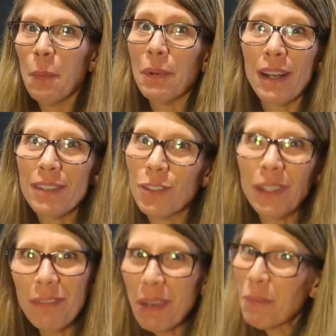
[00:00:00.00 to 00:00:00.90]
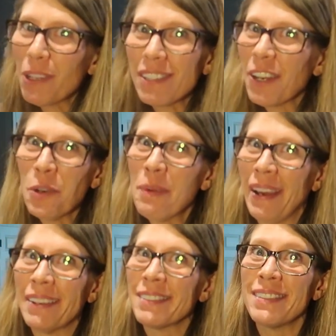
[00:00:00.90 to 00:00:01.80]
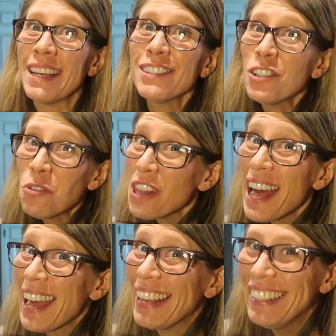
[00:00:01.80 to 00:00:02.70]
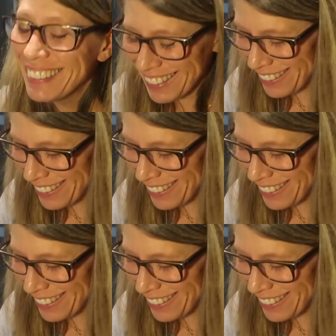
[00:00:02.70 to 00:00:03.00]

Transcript: But I still love my Bolzano bags. That's no lie.